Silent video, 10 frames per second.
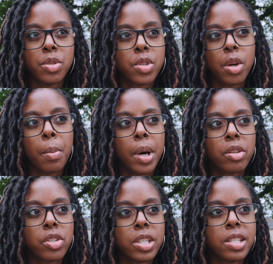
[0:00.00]
so
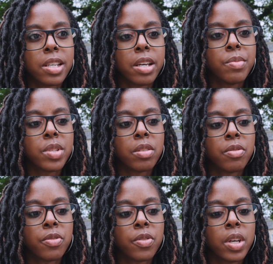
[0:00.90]
much in terms
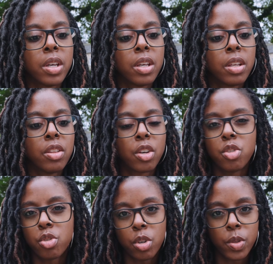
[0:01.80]
of the
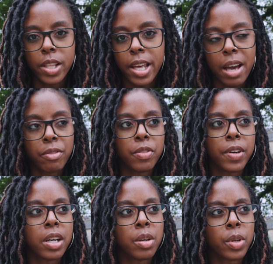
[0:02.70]
control that they have over
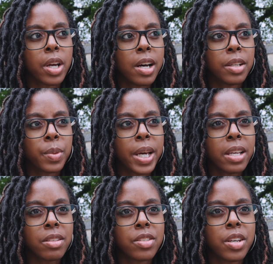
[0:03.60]
hardware,
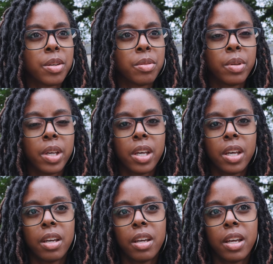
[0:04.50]
so
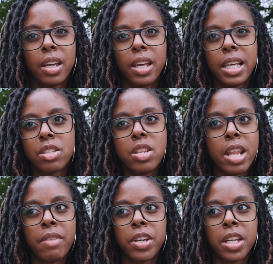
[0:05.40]
it's
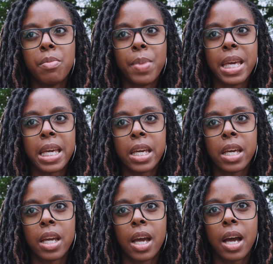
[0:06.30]
never going to
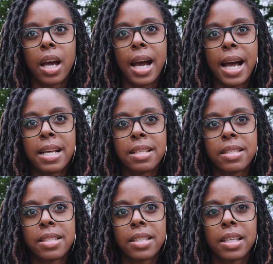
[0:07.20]
be
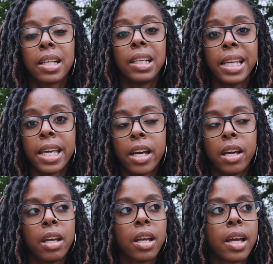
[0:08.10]
as
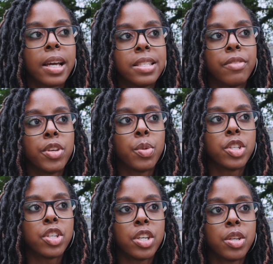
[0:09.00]
clear as if you were
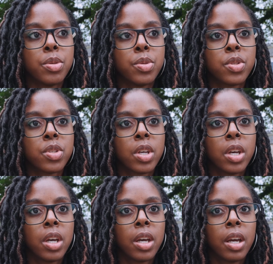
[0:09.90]
to use
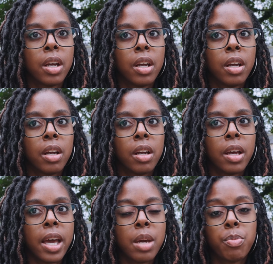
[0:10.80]
a